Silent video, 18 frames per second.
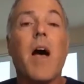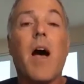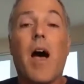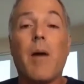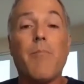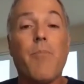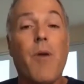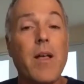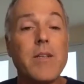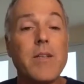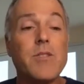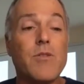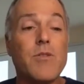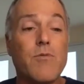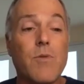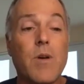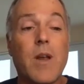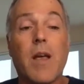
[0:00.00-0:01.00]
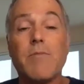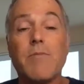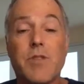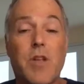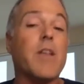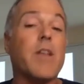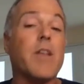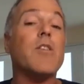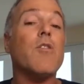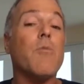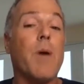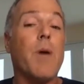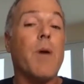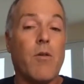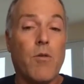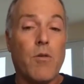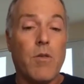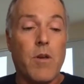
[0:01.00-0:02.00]
I'd probably do what I was talking to you
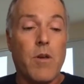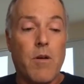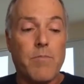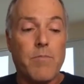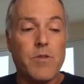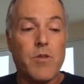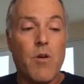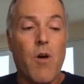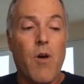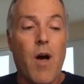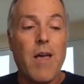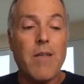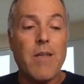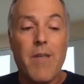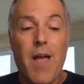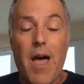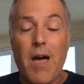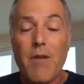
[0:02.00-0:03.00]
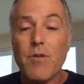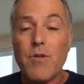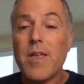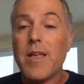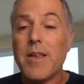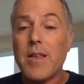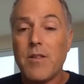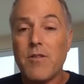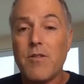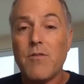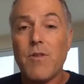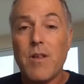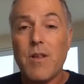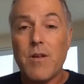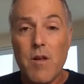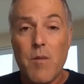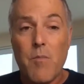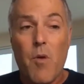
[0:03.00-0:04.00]
about earlier. So I would get into
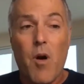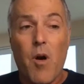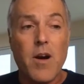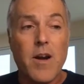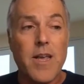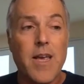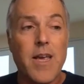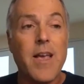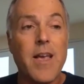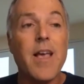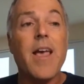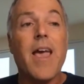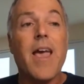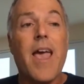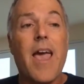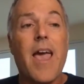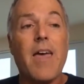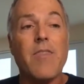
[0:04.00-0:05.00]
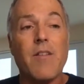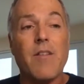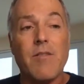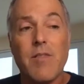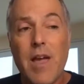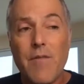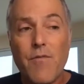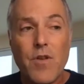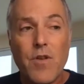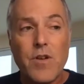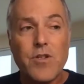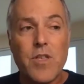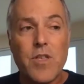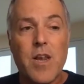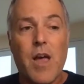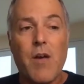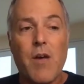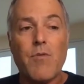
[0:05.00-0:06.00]
internet marketing, and the leverage
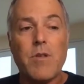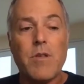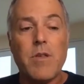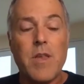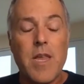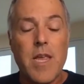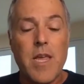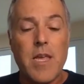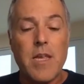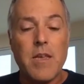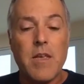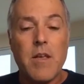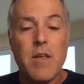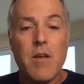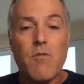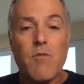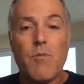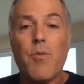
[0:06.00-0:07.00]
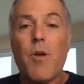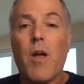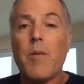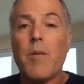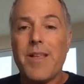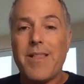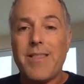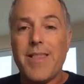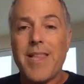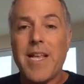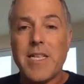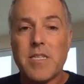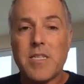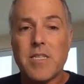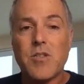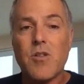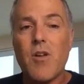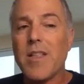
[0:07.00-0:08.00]
that I would need would probably be a
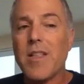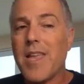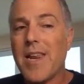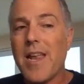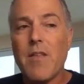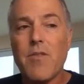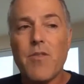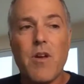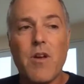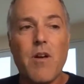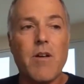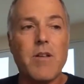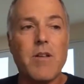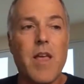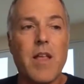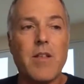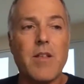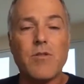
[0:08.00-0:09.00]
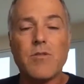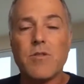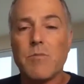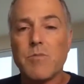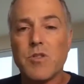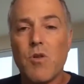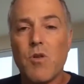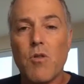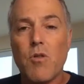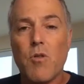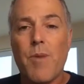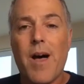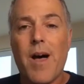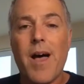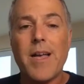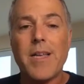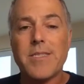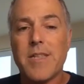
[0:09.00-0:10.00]
list. So I'd get out there and do some solo
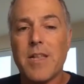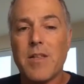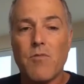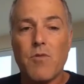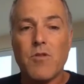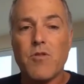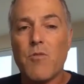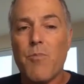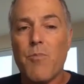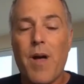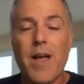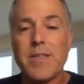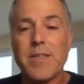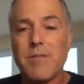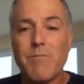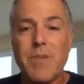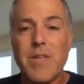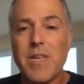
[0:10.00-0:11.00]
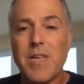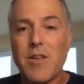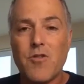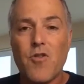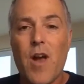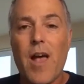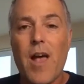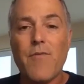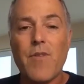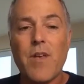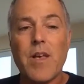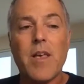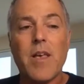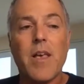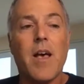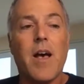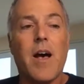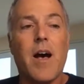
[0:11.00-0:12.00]
buys. In other words, you're buying some media traffic,
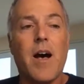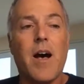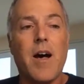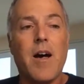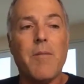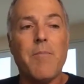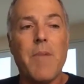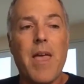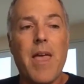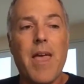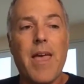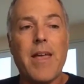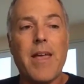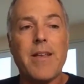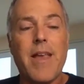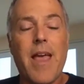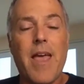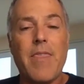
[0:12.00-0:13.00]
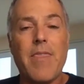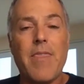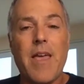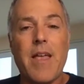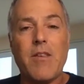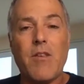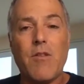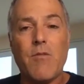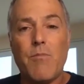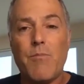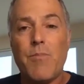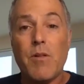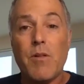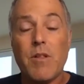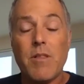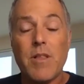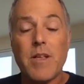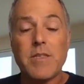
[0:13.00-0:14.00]
and then you
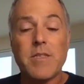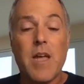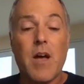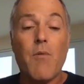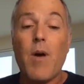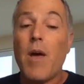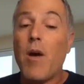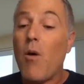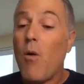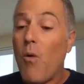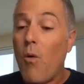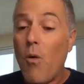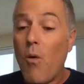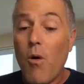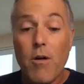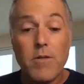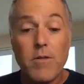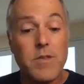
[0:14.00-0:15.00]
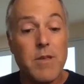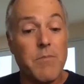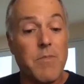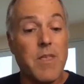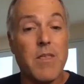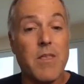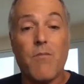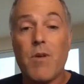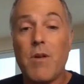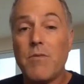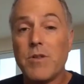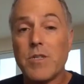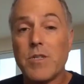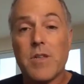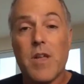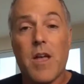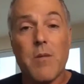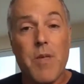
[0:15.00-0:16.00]
build a list that way. Or something that we were
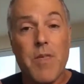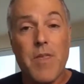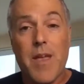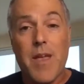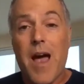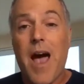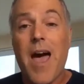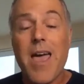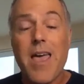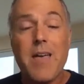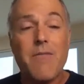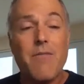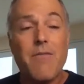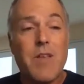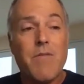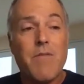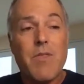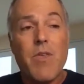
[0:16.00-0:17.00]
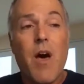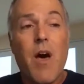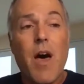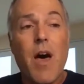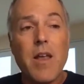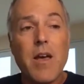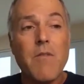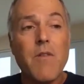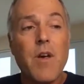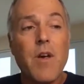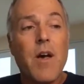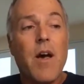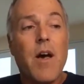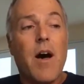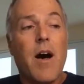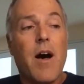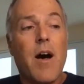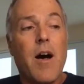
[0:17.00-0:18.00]
just talking about that I haven't even thought
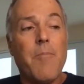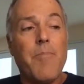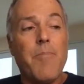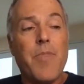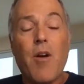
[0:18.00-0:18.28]
of.